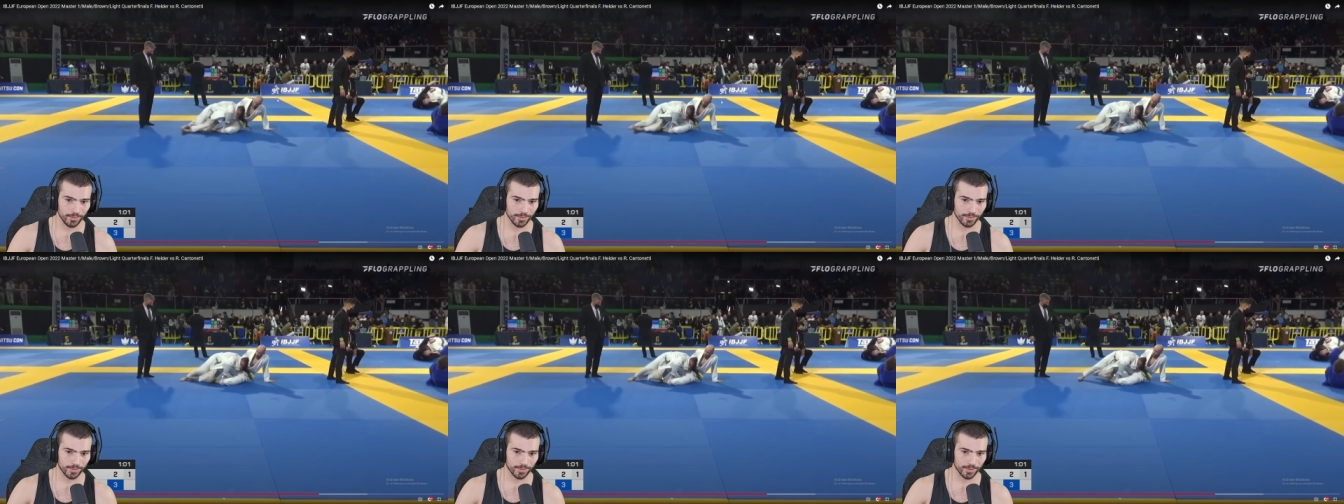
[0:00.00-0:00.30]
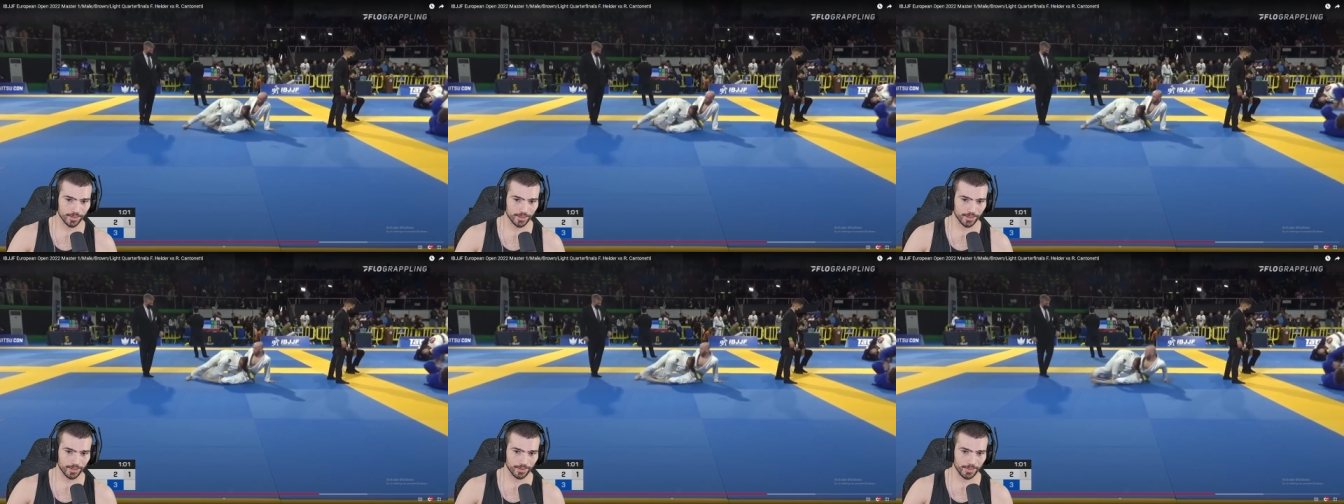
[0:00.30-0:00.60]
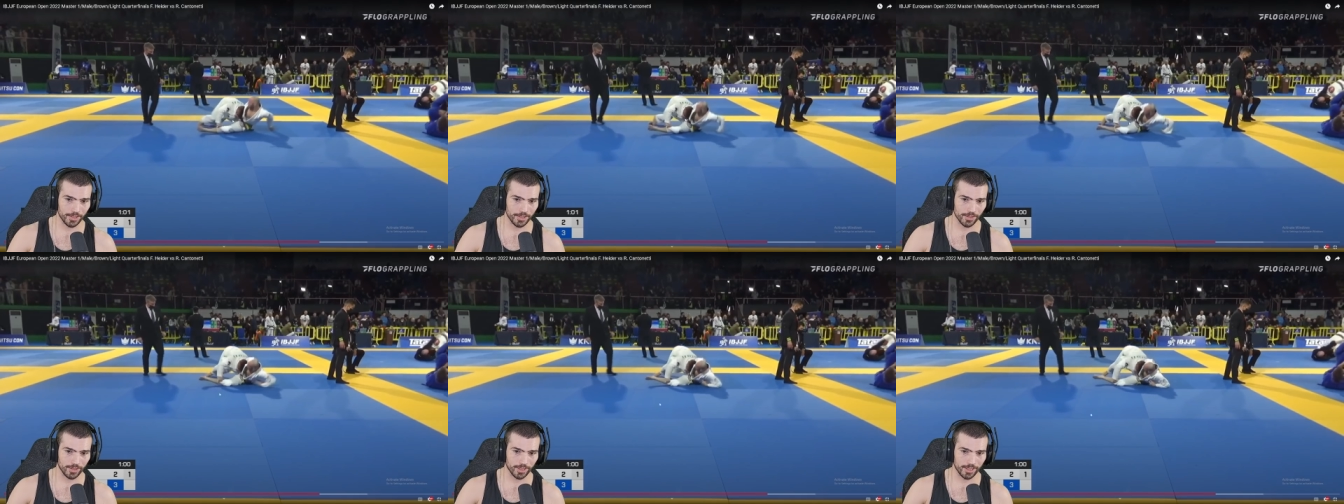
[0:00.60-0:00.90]
Oh,
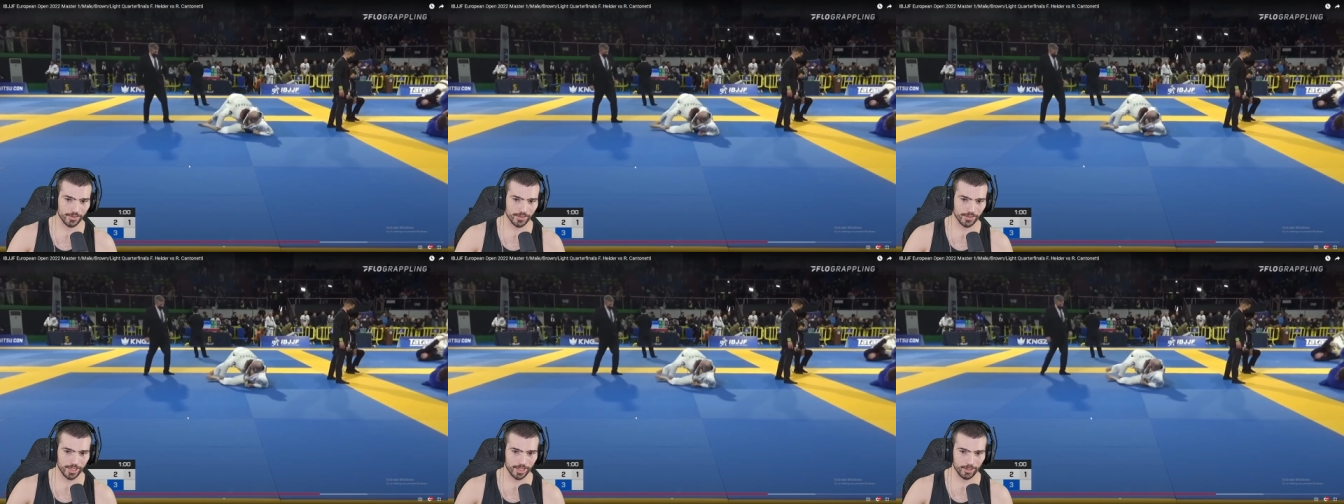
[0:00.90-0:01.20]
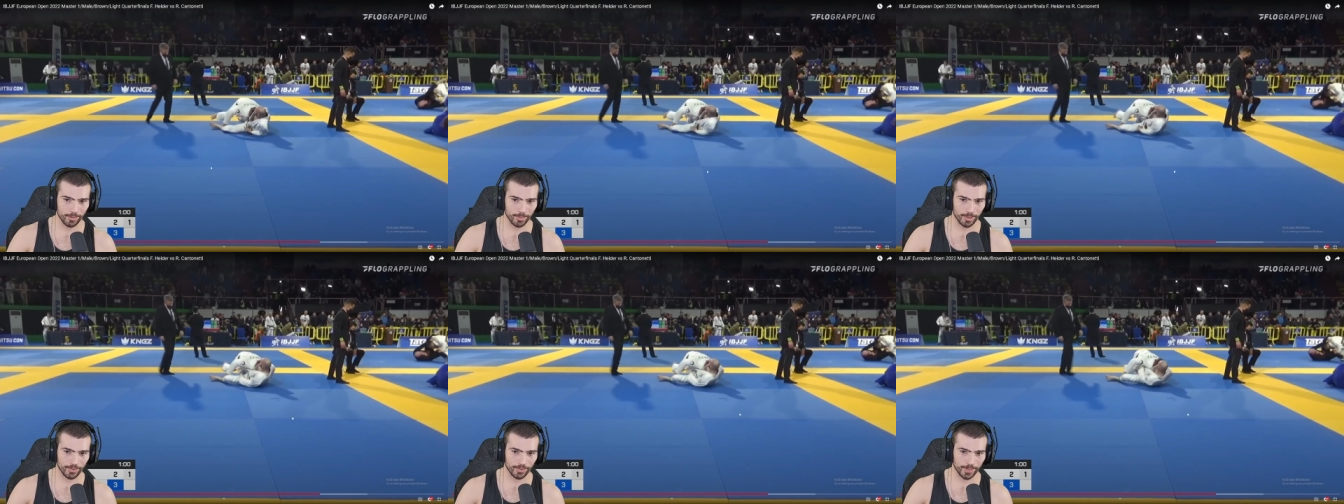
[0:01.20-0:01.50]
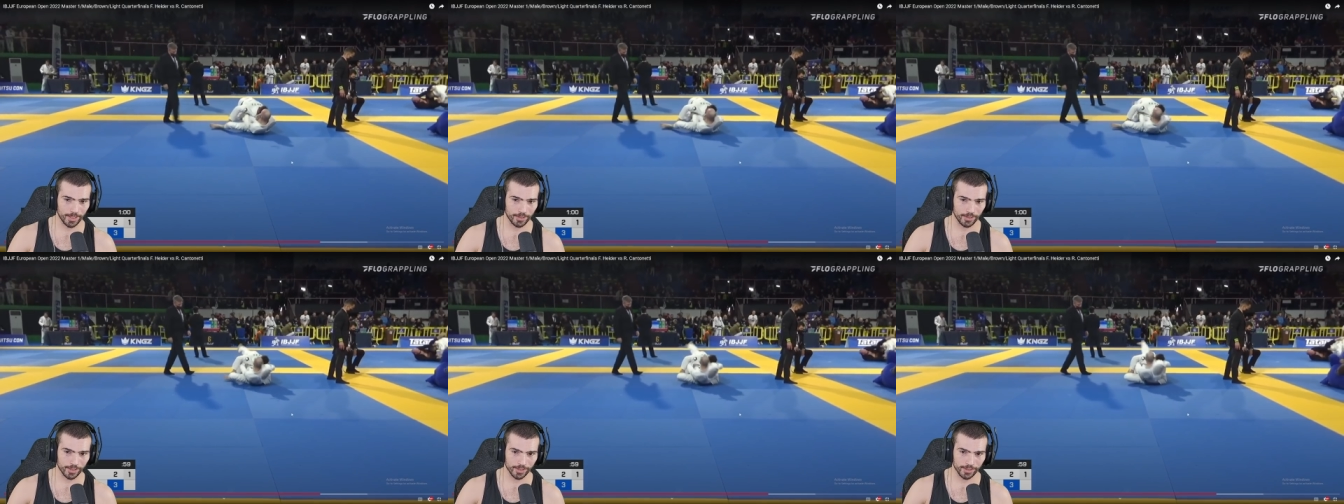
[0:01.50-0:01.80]
he's on the outside of your
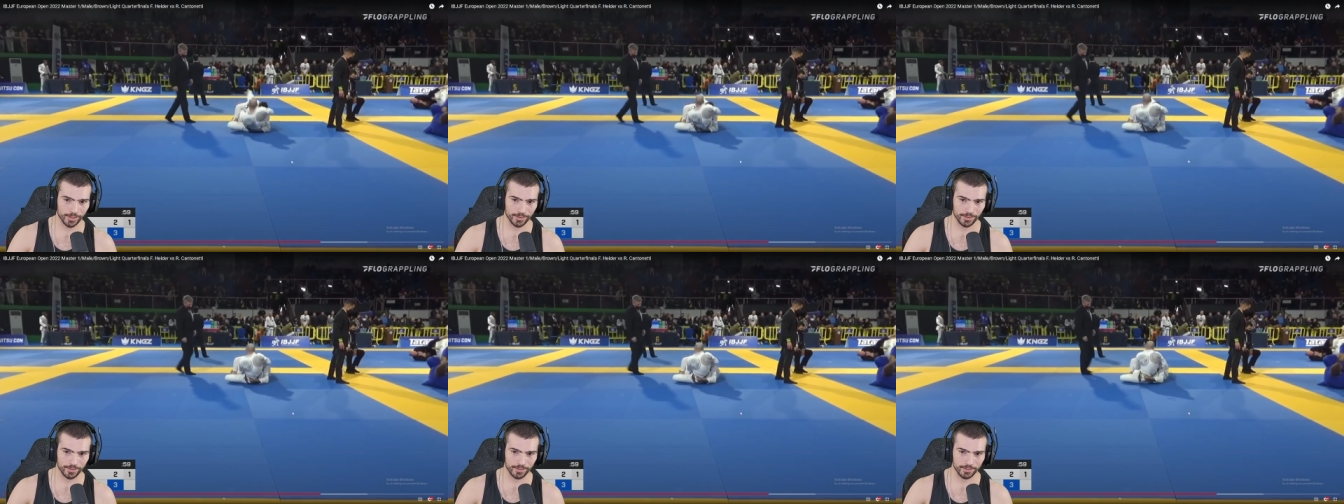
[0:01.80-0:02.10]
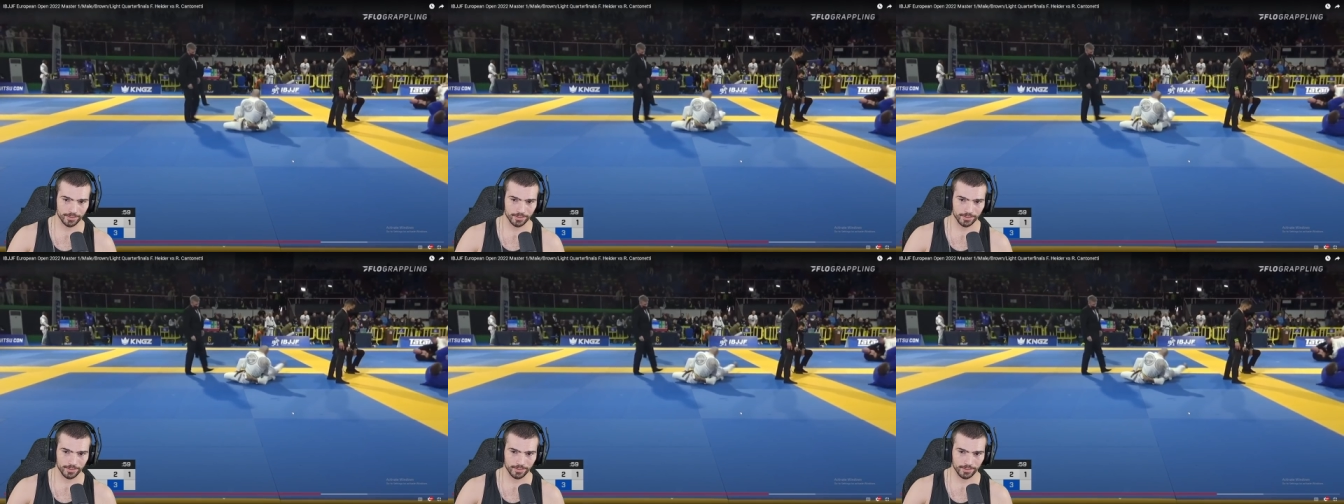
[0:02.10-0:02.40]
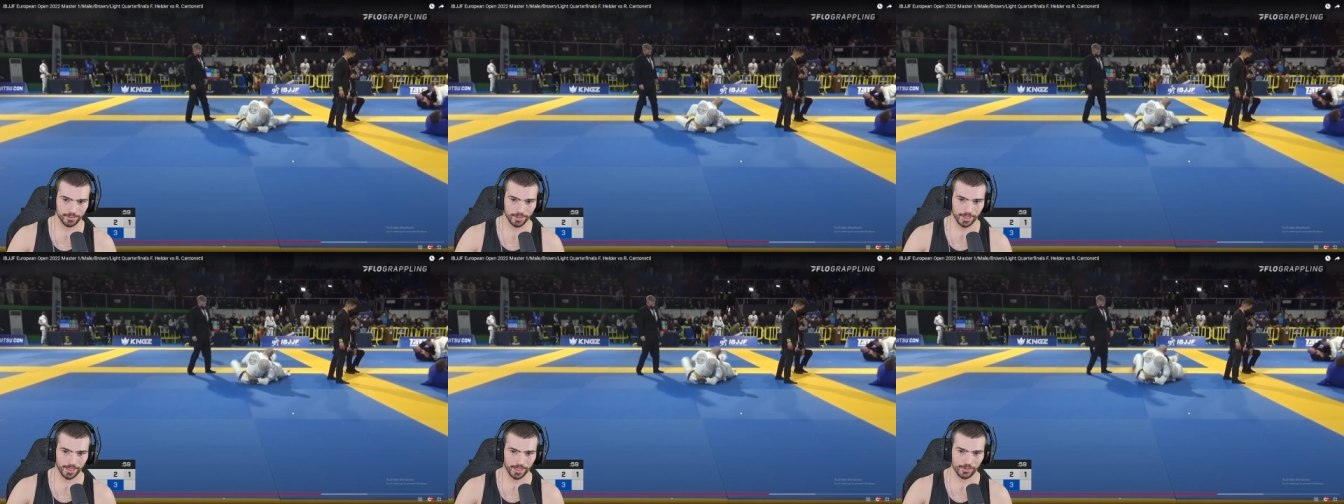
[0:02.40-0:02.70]
butterfly hook.
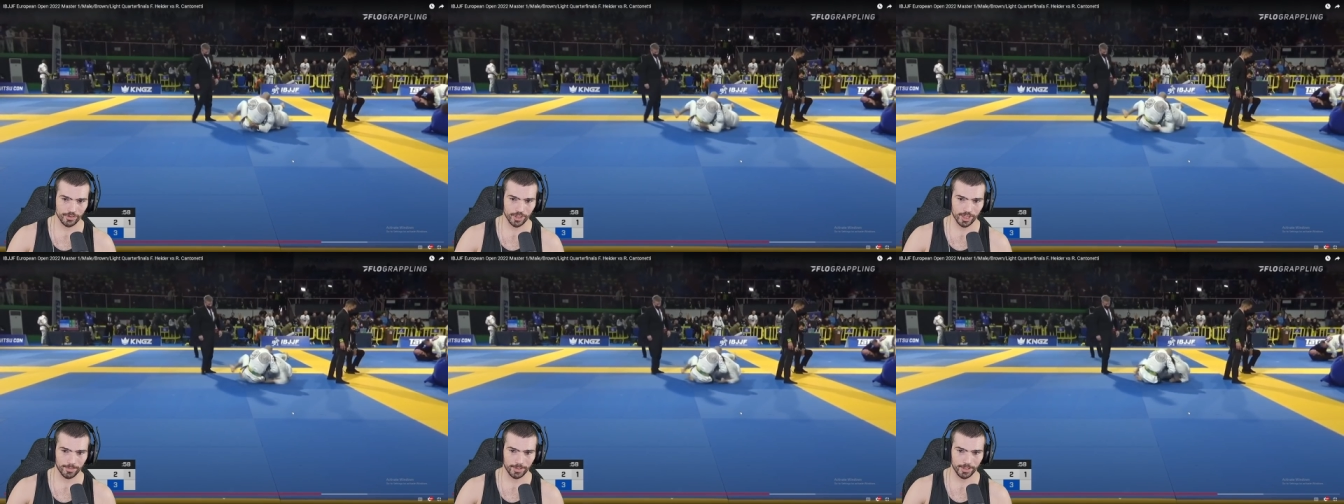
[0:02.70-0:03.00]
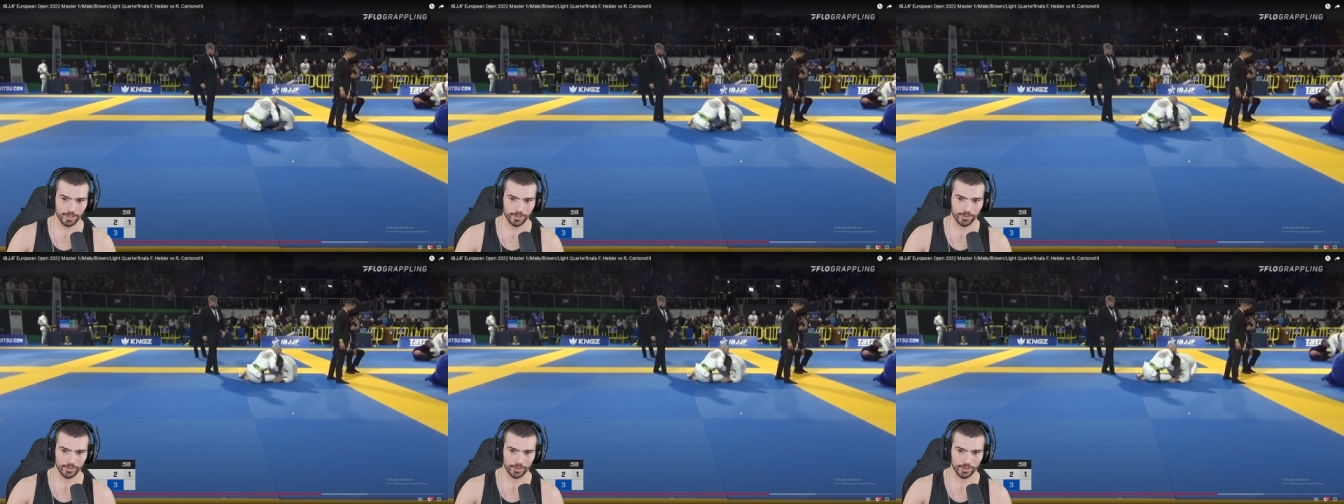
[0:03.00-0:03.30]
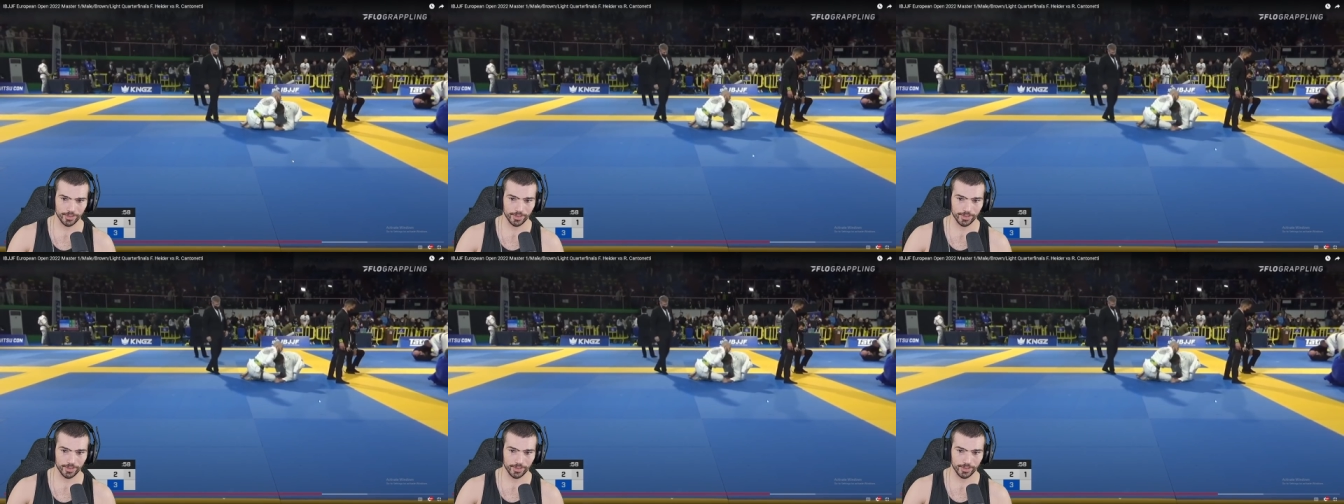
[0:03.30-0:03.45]
Nice job on the underhook.